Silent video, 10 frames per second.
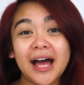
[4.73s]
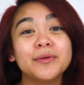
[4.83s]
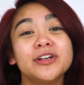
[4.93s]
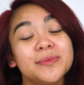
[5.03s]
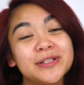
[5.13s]

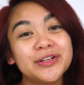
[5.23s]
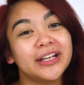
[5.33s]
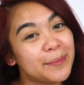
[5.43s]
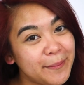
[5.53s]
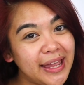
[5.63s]
I'm going to be
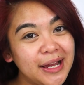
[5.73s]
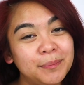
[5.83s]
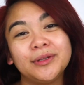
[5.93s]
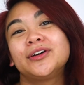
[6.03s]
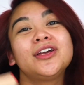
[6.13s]
doing a
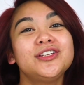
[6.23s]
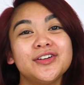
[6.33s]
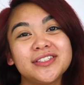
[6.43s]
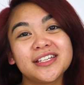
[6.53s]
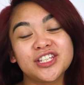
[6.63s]
makeup look
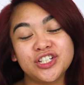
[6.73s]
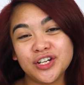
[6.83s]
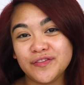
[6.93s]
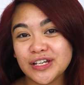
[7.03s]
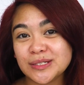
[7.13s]
using the
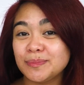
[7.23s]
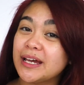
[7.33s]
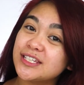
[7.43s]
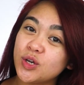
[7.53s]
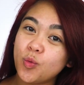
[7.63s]
Juvia's
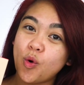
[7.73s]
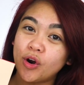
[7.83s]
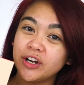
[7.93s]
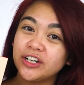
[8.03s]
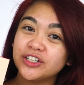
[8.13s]
Place
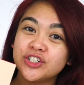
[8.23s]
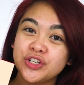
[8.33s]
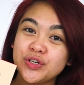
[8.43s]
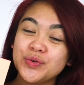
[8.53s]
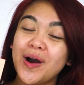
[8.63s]
Warrior
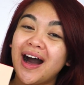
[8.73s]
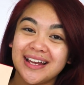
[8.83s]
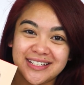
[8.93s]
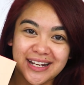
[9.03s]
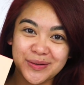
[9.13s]
2
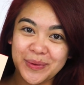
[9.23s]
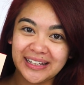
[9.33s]
eyeshadow